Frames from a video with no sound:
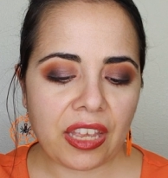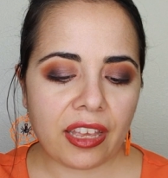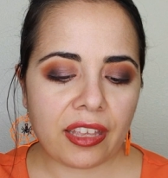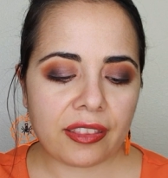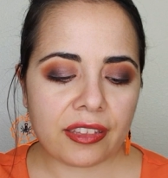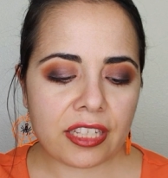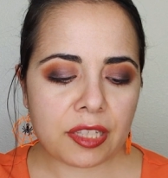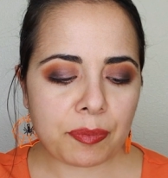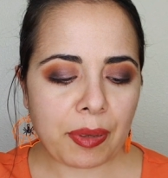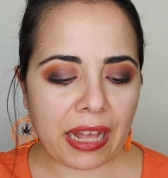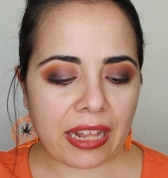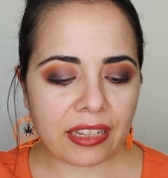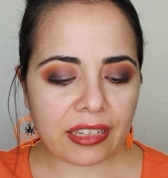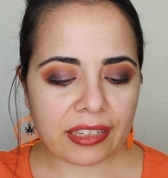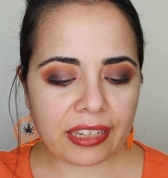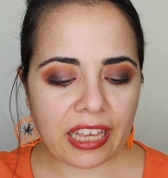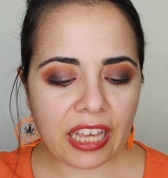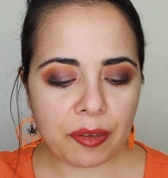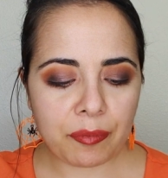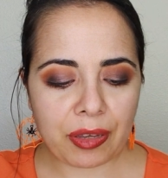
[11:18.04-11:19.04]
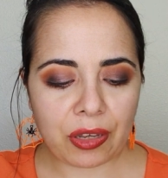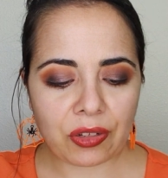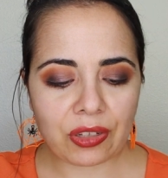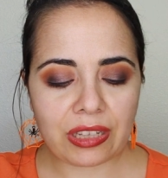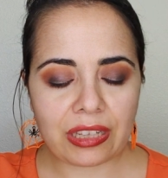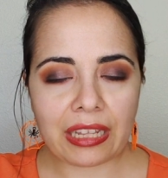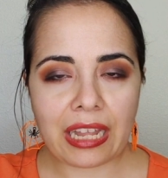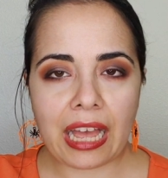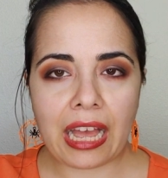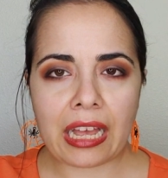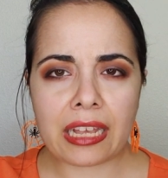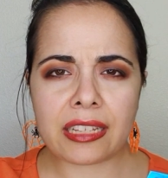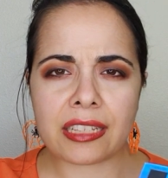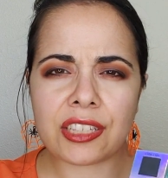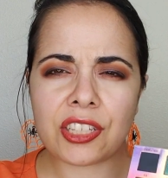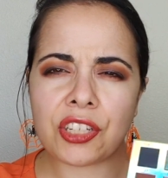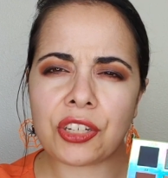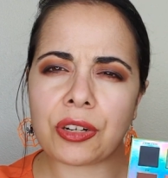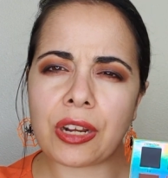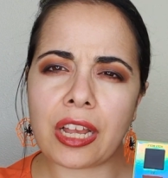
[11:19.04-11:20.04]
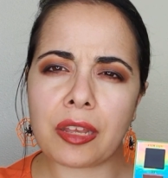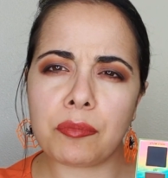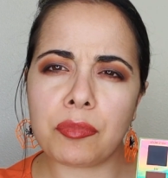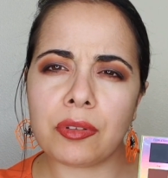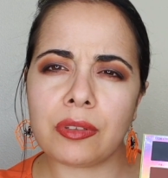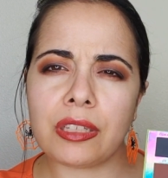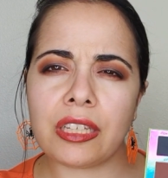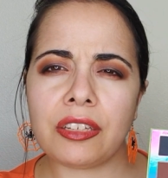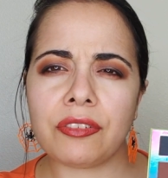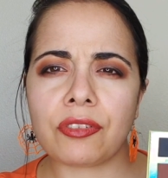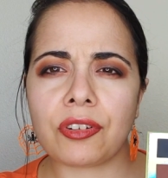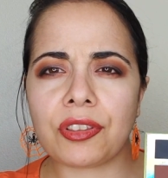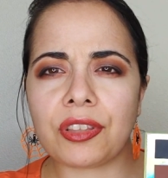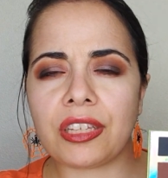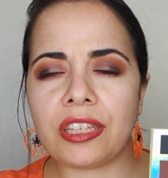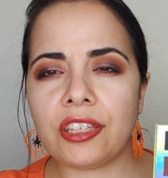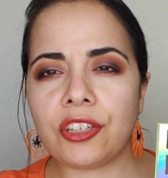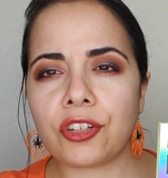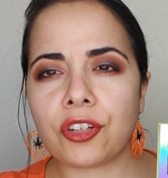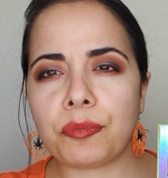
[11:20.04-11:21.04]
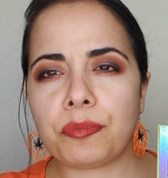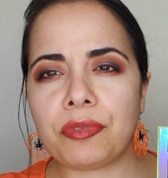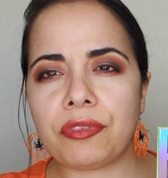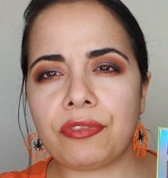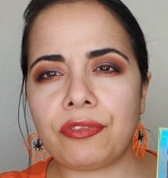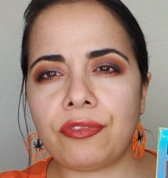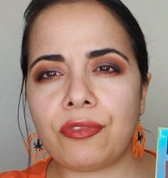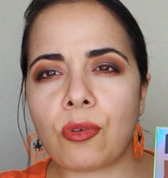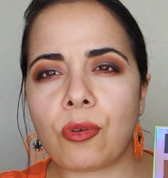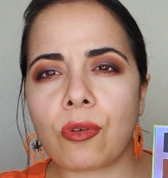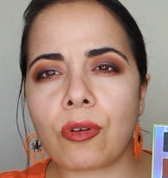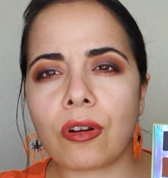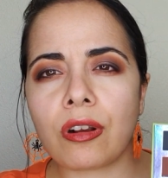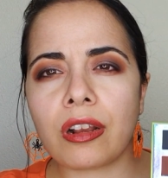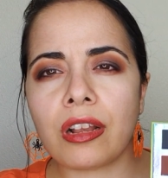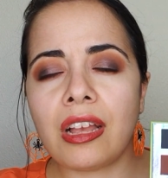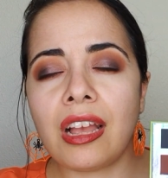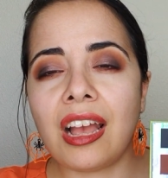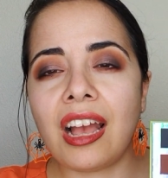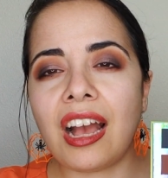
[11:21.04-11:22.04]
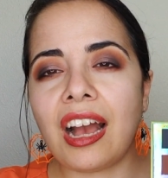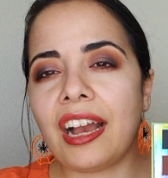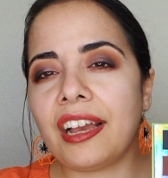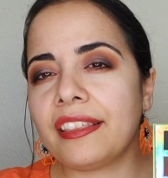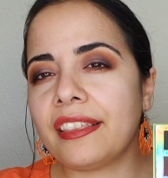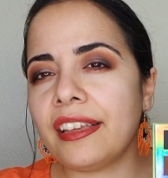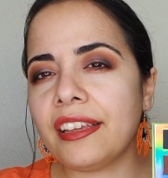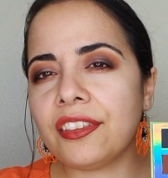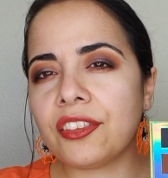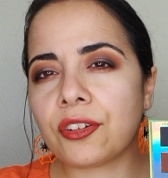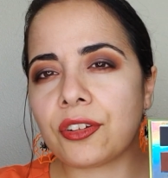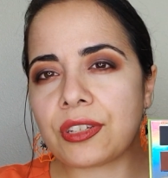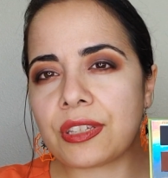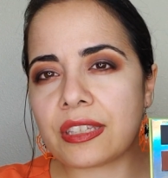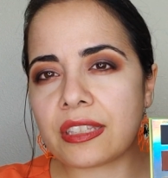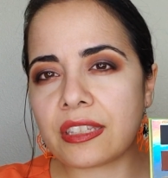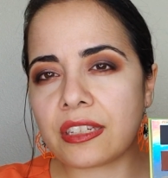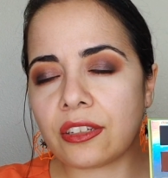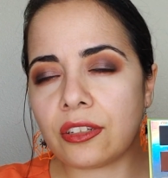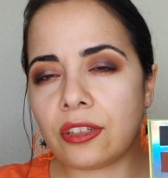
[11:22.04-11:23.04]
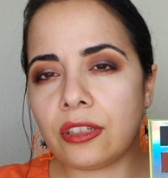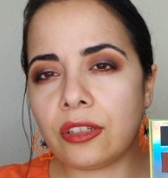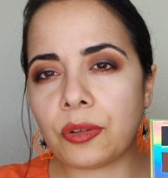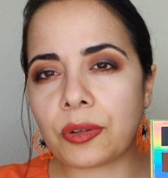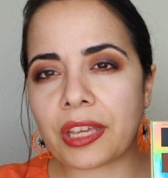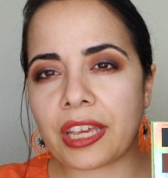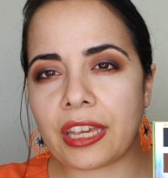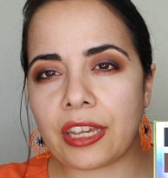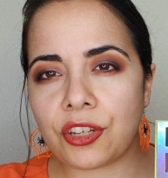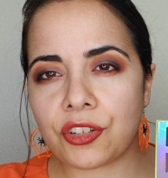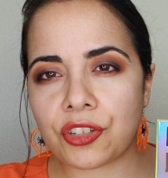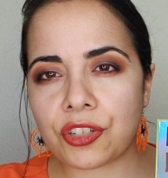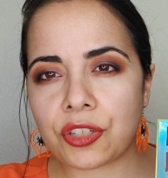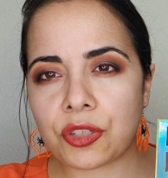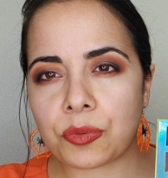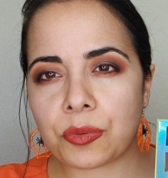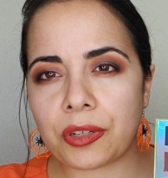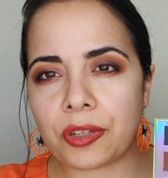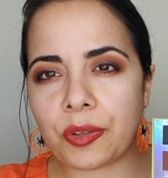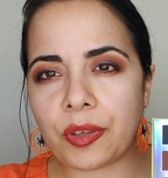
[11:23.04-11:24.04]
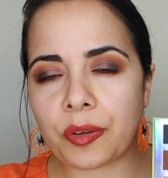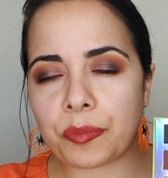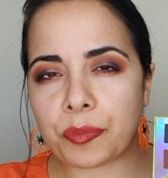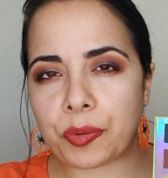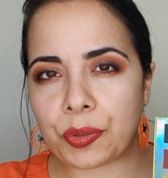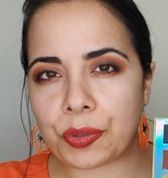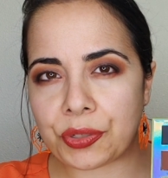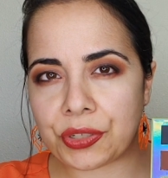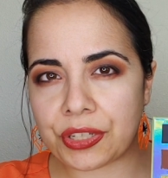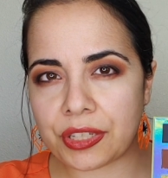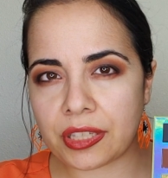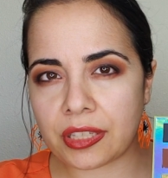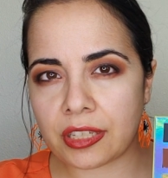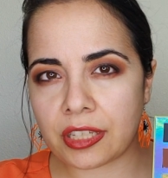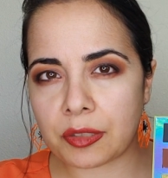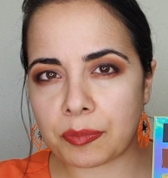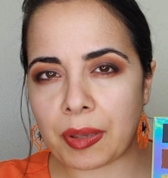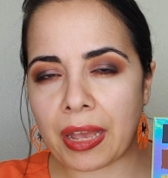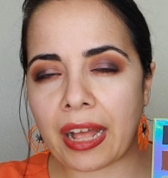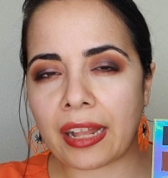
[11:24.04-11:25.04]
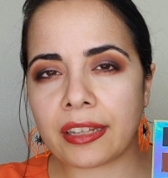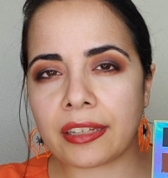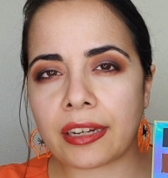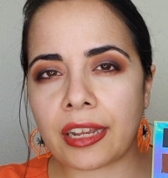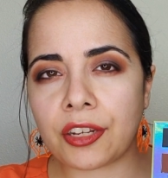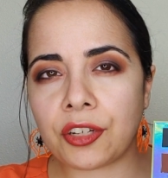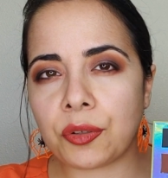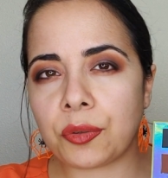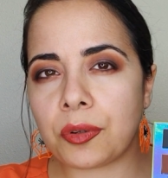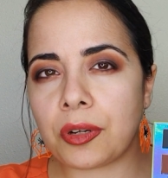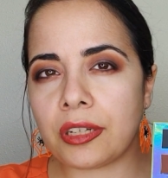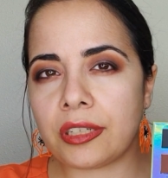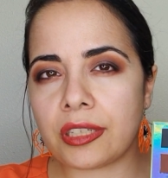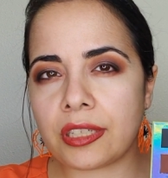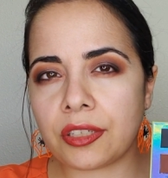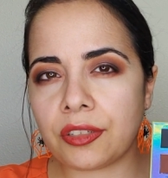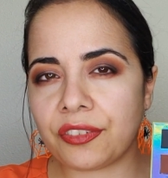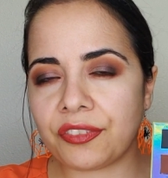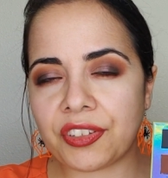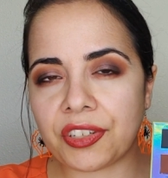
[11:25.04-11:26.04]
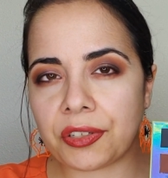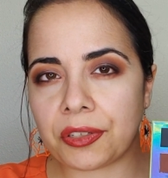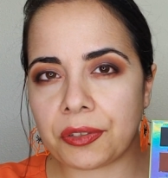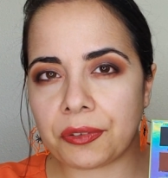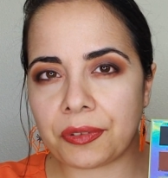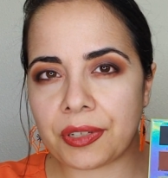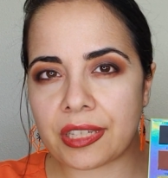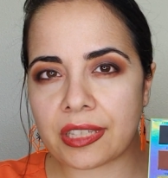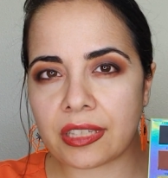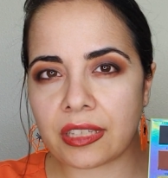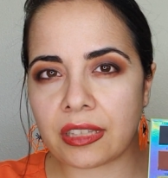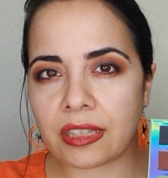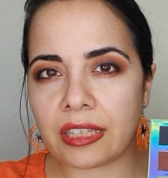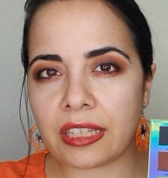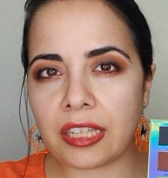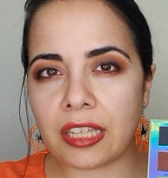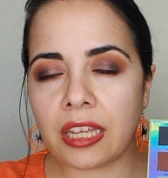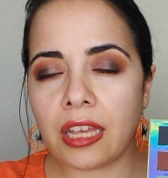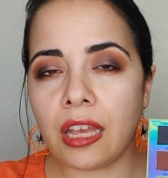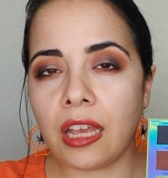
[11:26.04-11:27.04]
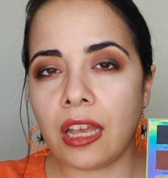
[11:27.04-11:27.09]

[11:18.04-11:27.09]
This palette came out last year, I believe, or the year before. I think there are still locations where you can purchase this palette. I know until very recently